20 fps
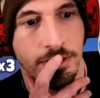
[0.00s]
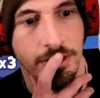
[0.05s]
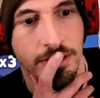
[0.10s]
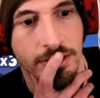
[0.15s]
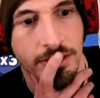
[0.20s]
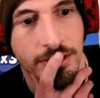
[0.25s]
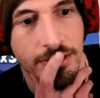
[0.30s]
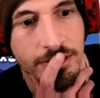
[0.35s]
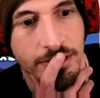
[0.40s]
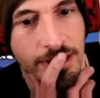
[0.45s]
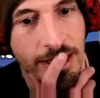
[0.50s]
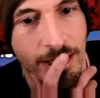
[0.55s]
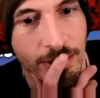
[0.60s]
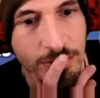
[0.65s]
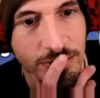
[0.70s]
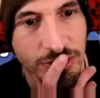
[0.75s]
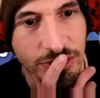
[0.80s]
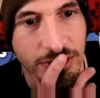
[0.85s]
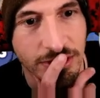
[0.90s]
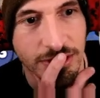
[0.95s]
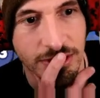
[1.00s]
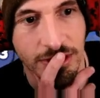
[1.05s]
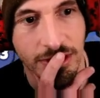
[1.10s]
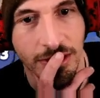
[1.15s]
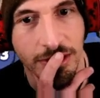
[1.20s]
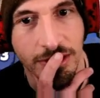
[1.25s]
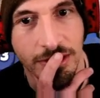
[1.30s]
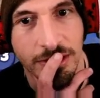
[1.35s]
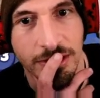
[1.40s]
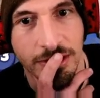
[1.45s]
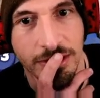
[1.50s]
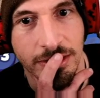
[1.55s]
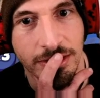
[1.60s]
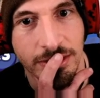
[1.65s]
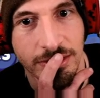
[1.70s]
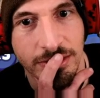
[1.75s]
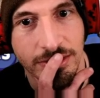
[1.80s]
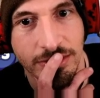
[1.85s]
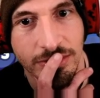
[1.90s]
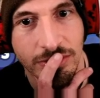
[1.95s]
Yeah. Now it's just uh,
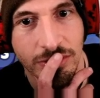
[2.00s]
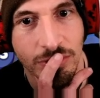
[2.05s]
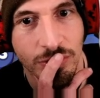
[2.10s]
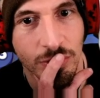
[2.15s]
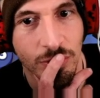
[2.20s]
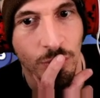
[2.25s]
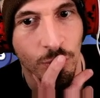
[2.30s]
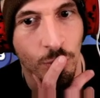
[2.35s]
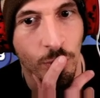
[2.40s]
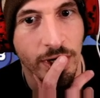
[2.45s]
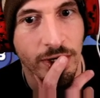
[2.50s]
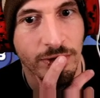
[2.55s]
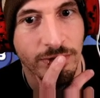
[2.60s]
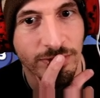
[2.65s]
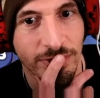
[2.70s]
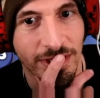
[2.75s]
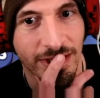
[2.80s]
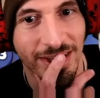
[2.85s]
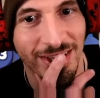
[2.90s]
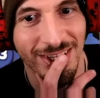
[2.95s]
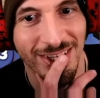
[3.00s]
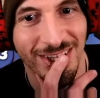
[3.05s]
whale flex.